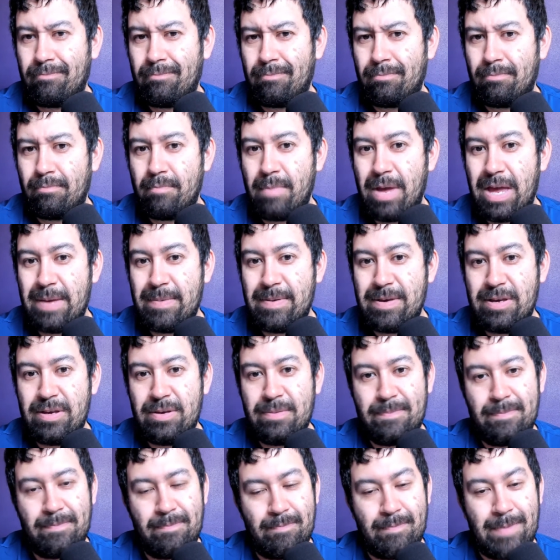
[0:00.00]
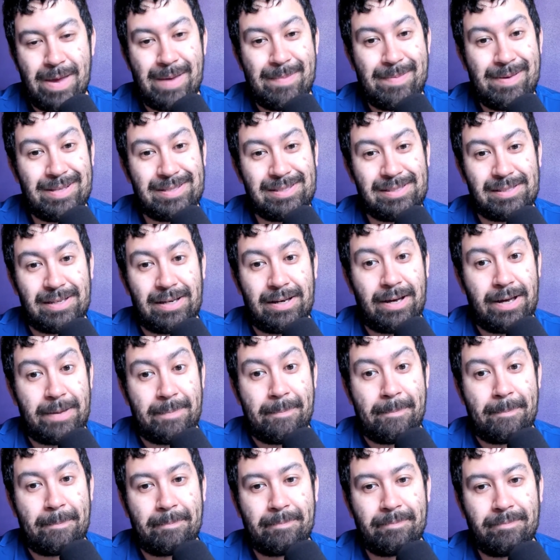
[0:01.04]
maybe it's time.
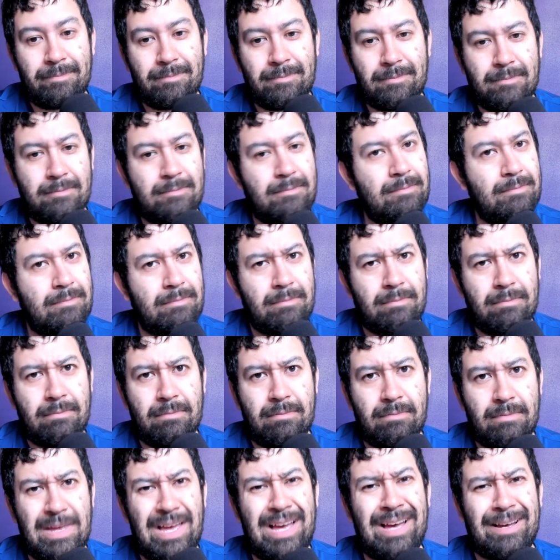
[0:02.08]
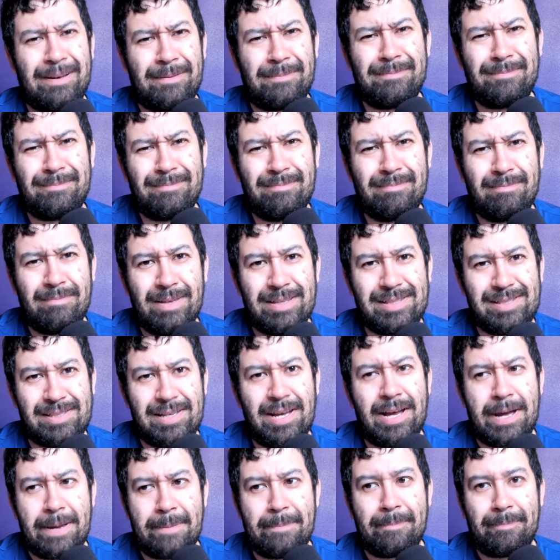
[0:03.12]
Yeah. It's
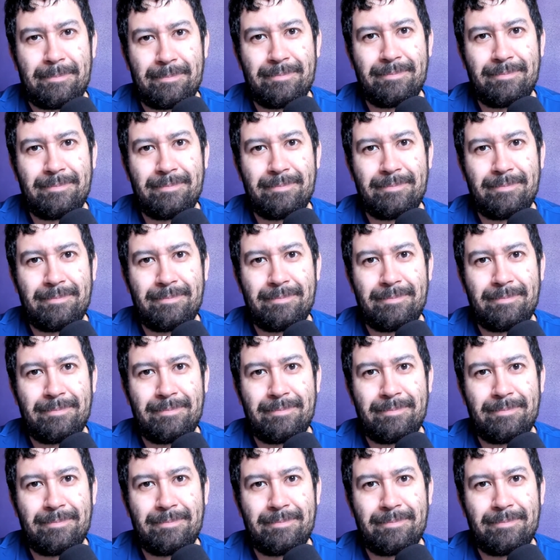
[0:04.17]
time.